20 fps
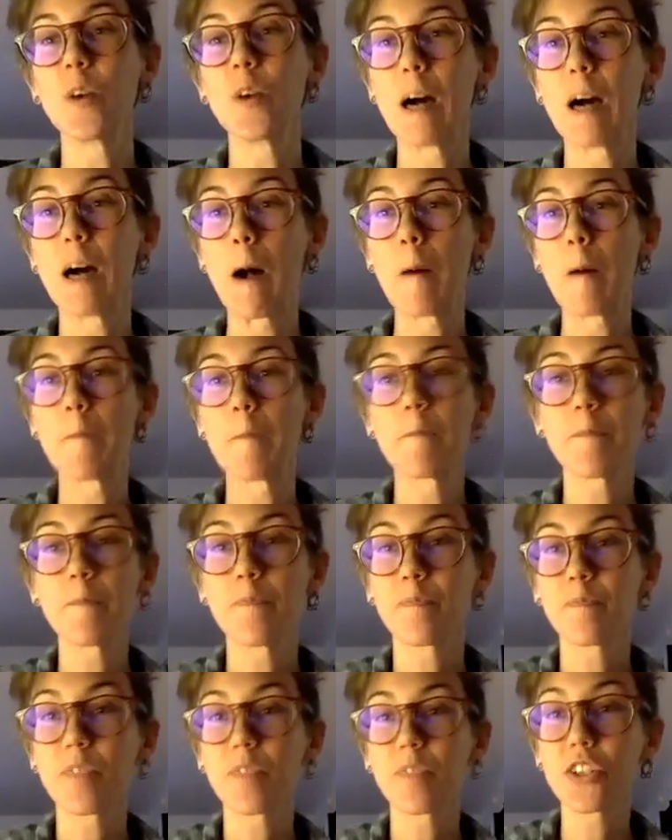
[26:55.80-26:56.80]
um,
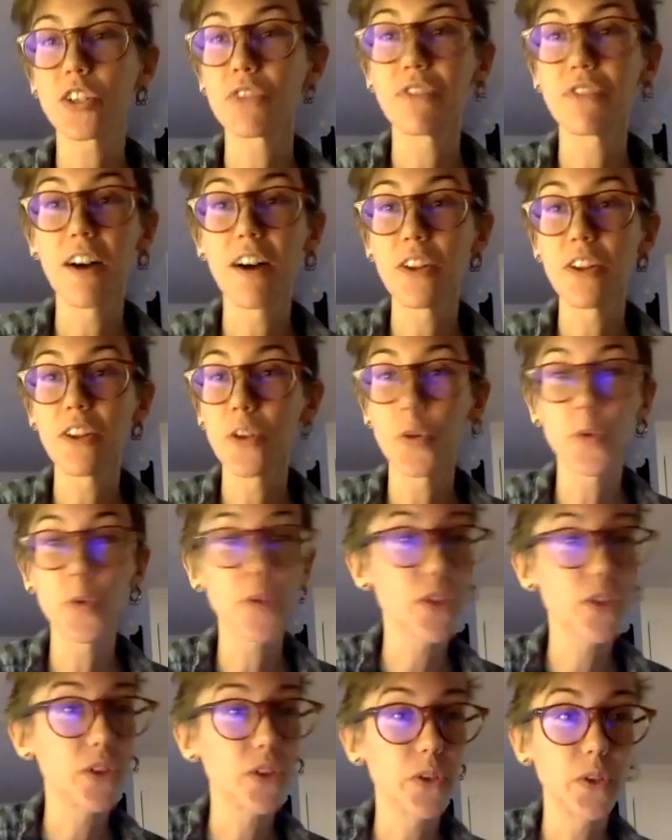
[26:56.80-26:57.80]
to follow
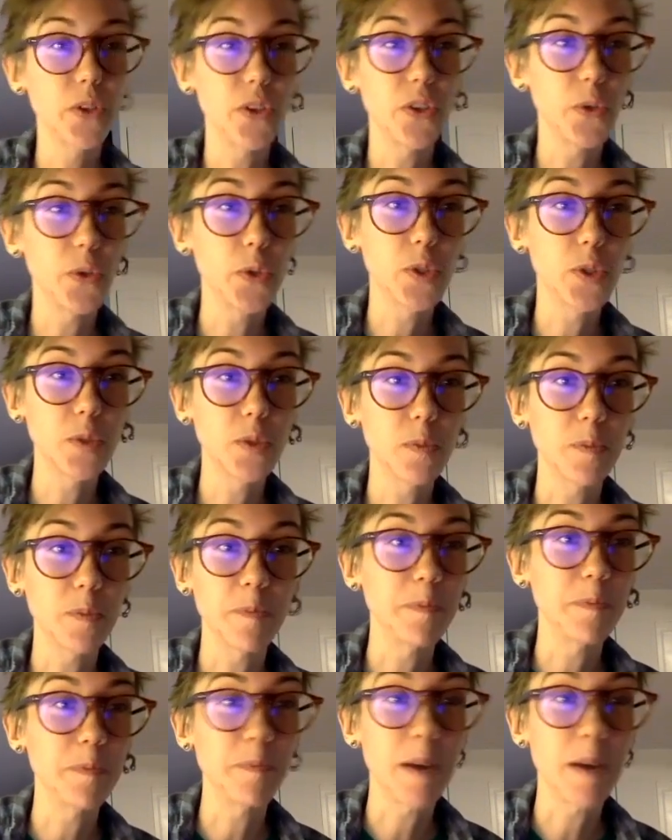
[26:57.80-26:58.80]
the, those
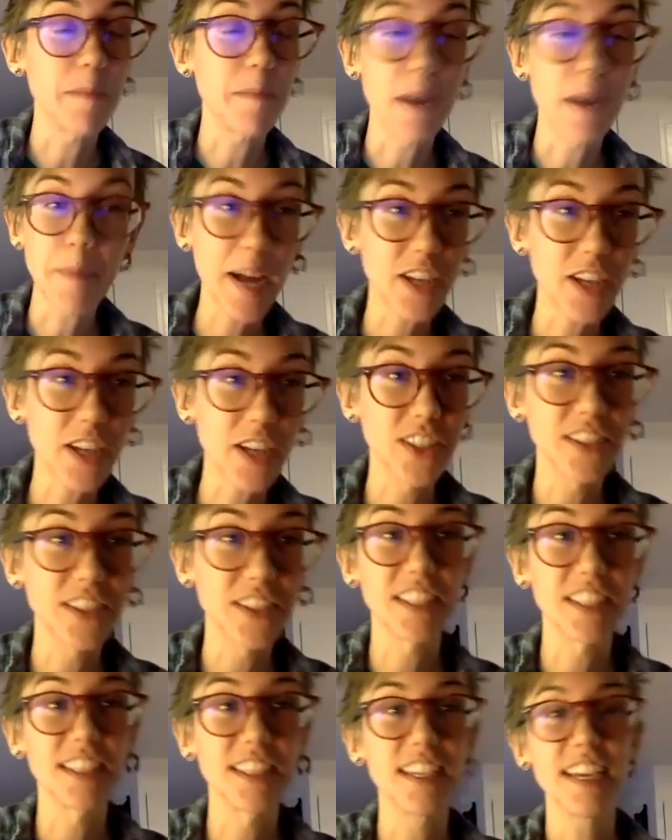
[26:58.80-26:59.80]
my, my passions
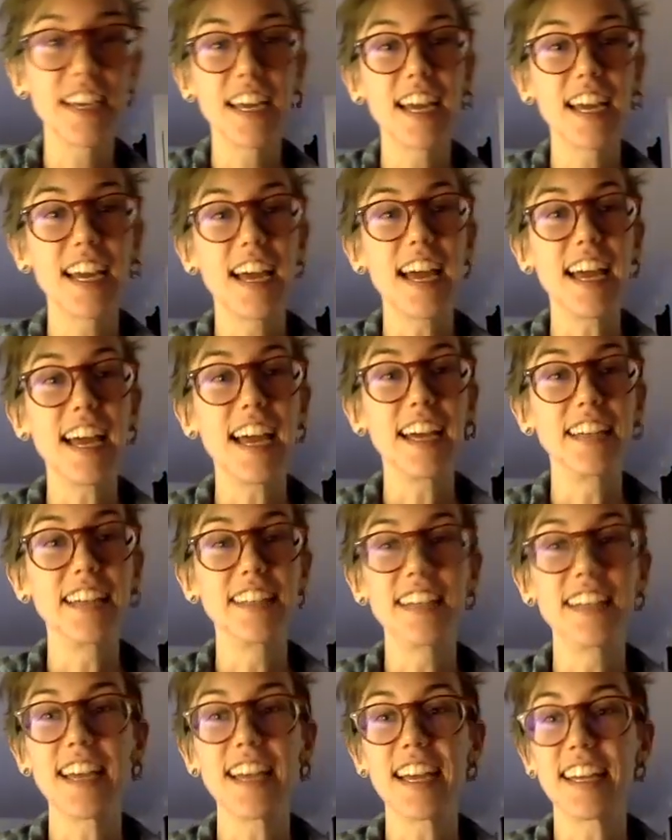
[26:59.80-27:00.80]
and and
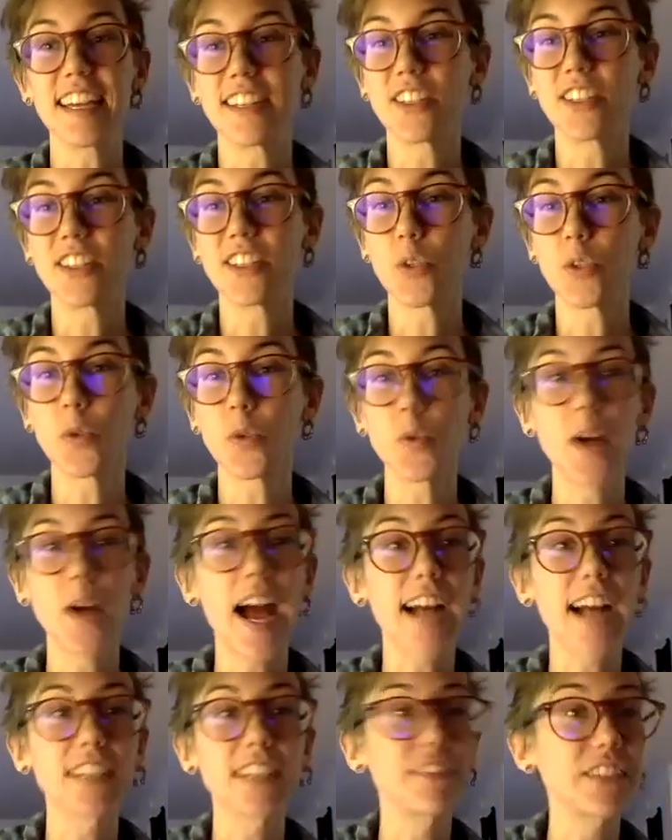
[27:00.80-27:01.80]
and to
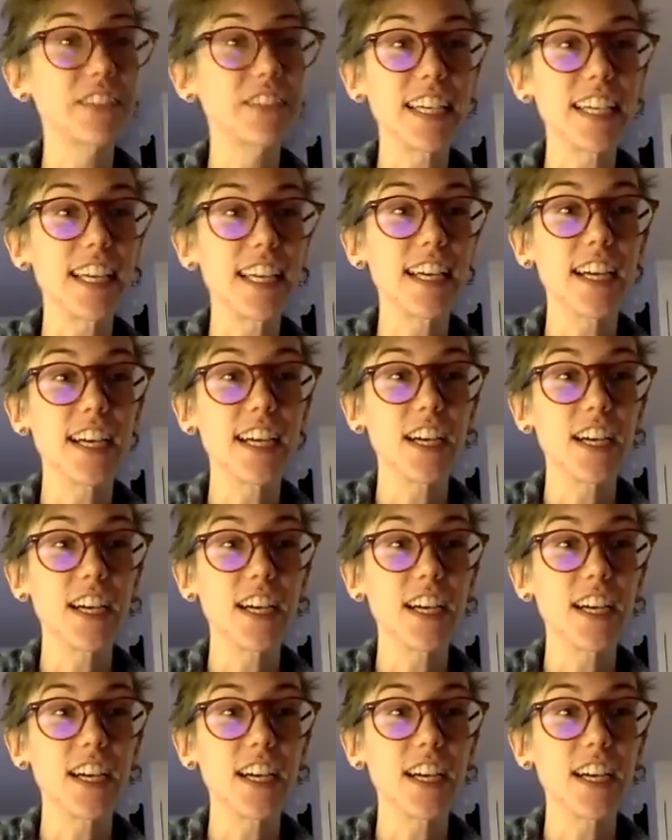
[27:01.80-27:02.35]
actively